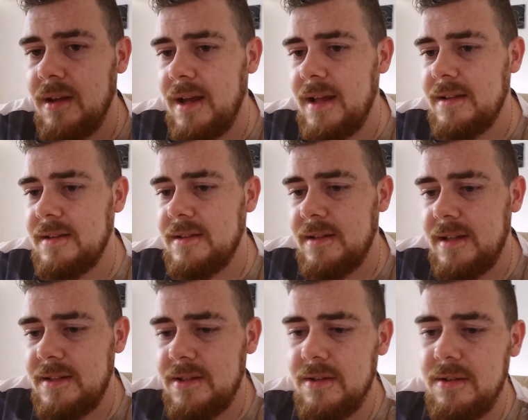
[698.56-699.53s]
and the
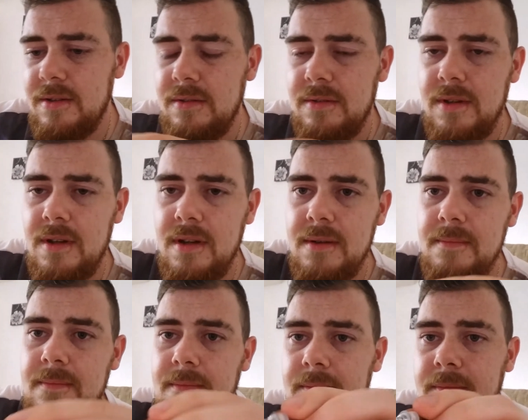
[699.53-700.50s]
two
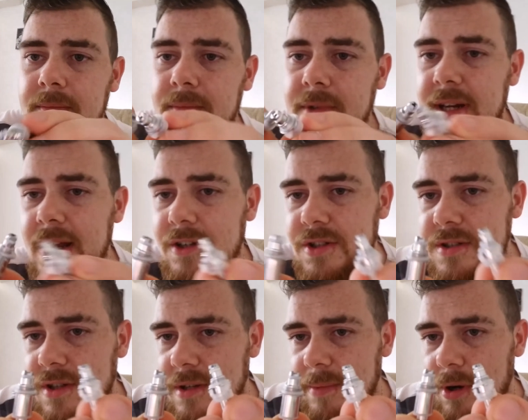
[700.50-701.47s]

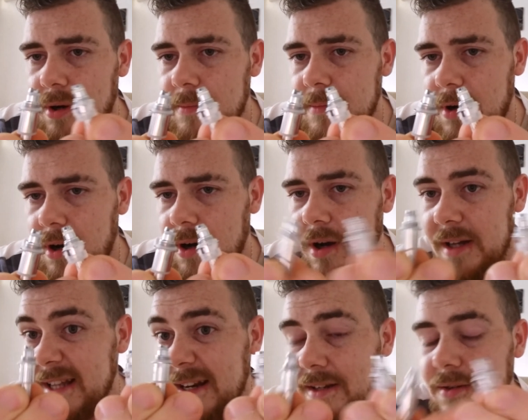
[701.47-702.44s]
connections on the bottom are
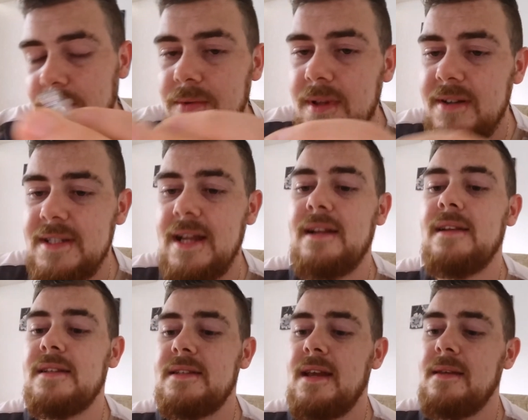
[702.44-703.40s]
identical. They're exactly
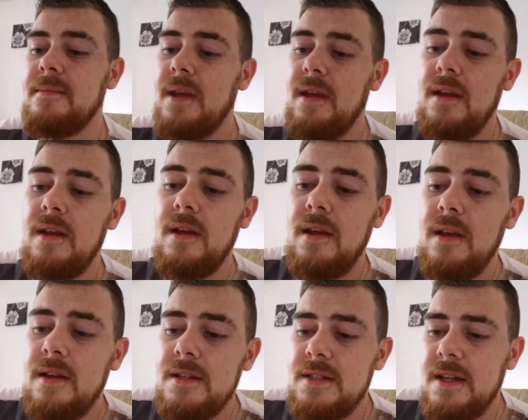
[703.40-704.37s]
the same.
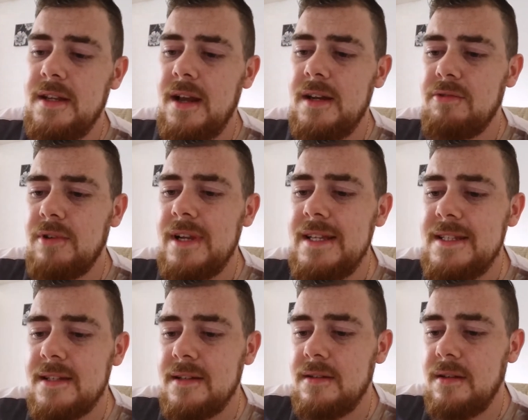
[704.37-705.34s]
So the only
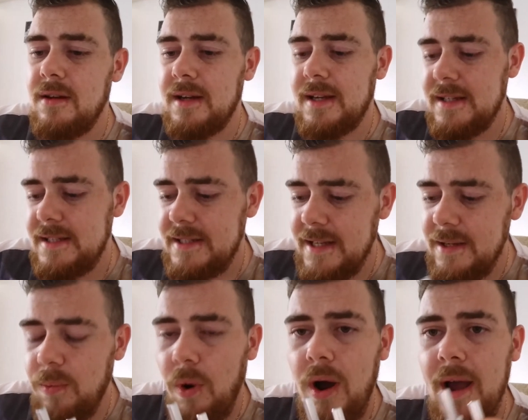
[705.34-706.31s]
reason I can see
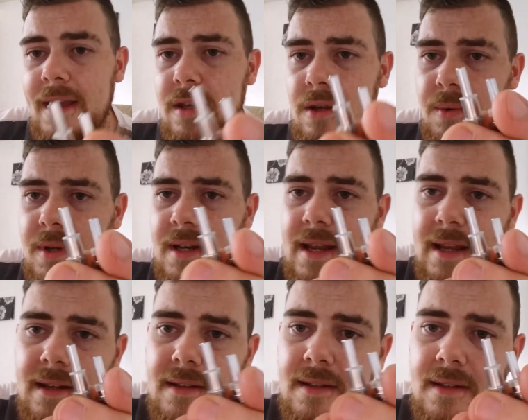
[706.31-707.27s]
why you would
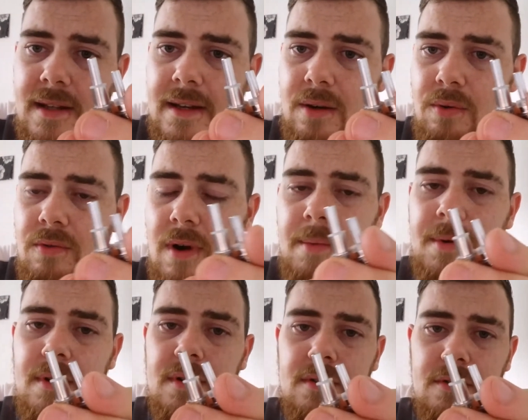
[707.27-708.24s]
need the little
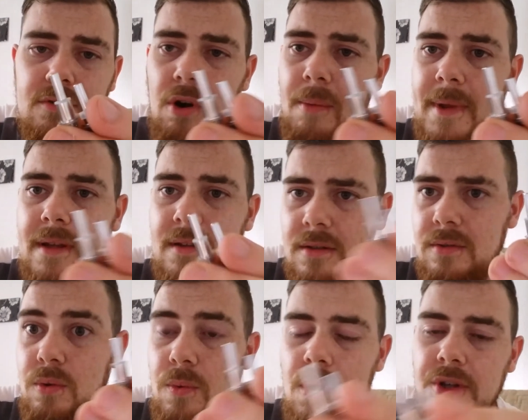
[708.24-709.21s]
rubber grommet
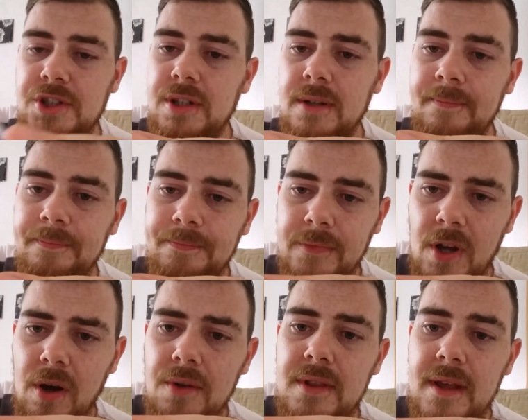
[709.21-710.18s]
or washer
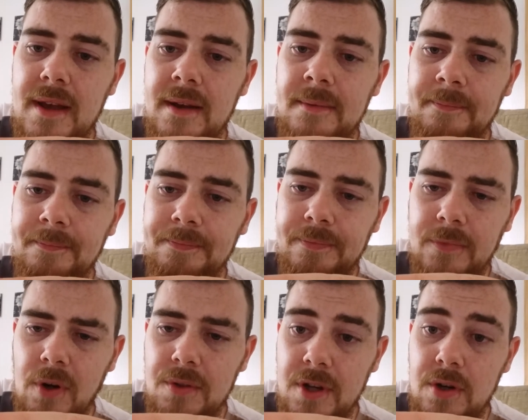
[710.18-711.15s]
on there,
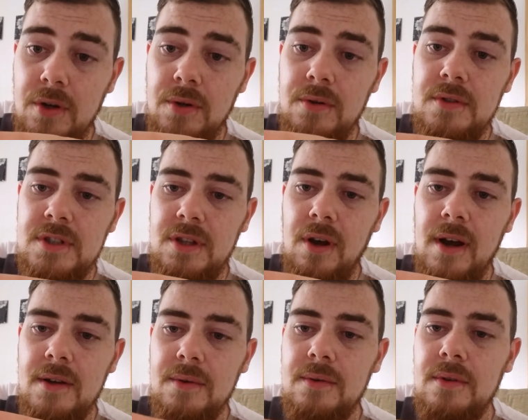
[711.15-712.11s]
on the new
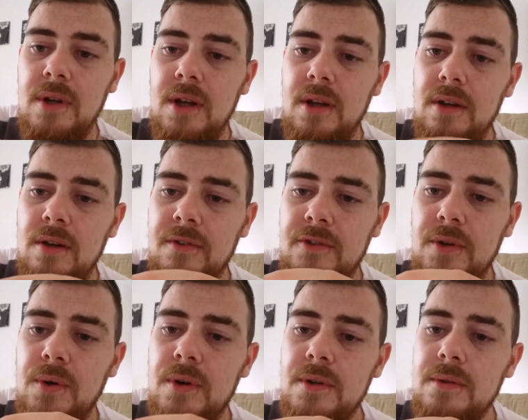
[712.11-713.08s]
style of
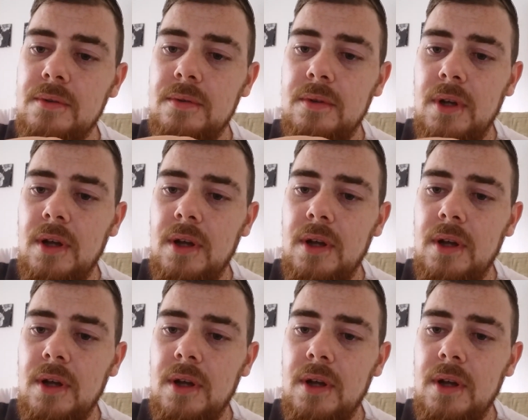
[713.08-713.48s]
coil,